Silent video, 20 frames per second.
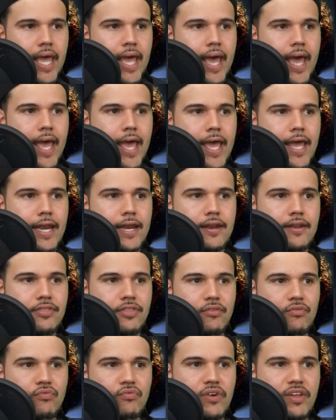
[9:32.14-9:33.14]

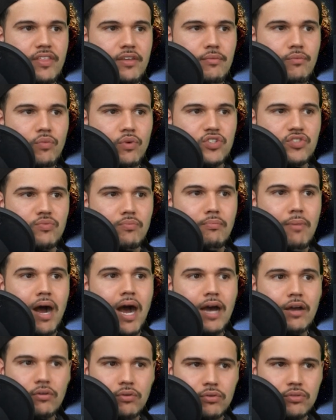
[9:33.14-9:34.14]
And the rhythm was
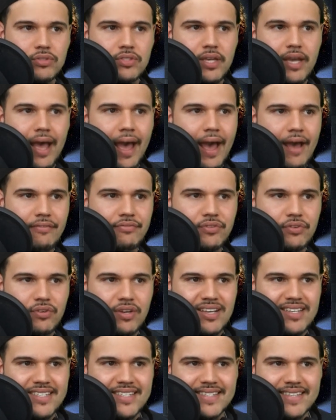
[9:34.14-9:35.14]
modeled after
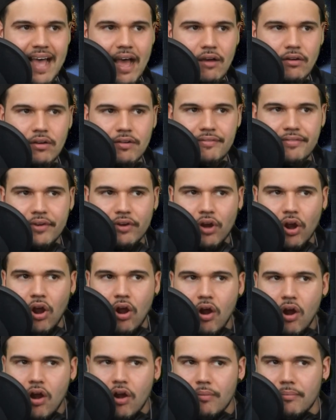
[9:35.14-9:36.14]
a sound of their
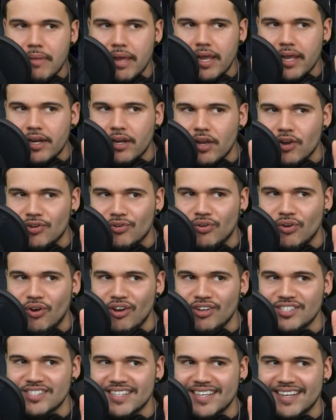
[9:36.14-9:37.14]
car made
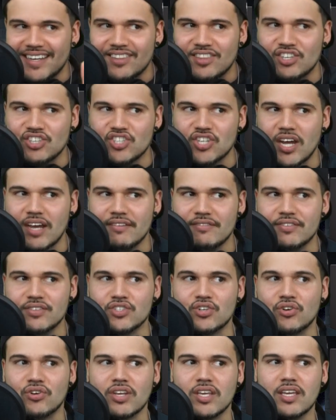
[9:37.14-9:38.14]
crossing the Jive
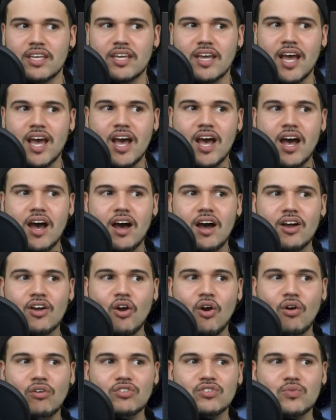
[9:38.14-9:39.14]
Turkey
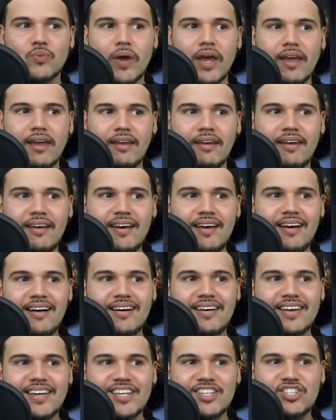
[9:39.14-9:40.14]
Causeway
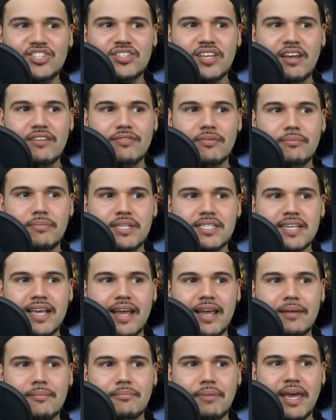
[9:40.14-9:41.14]
each day from
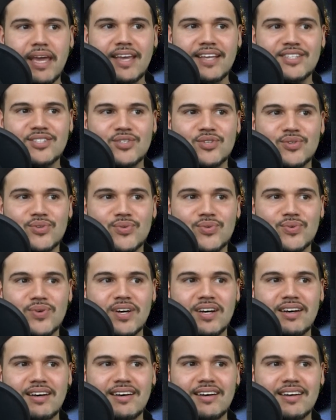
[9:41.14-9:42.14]
Biscayne Bay to
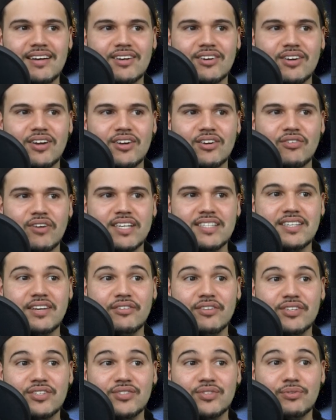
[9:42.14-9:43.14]

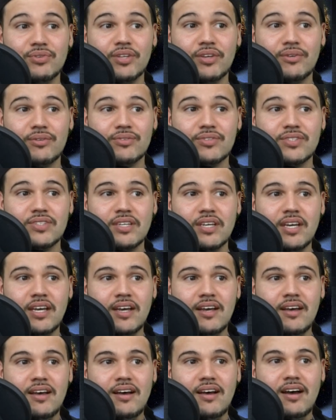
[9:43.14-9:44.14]
Criteria Studios
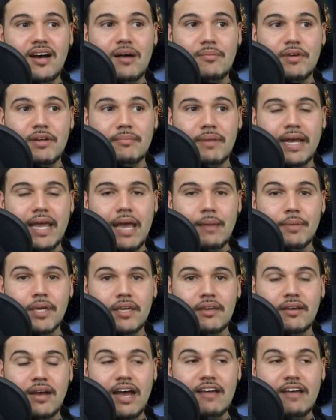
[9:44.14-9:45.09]
in Miami.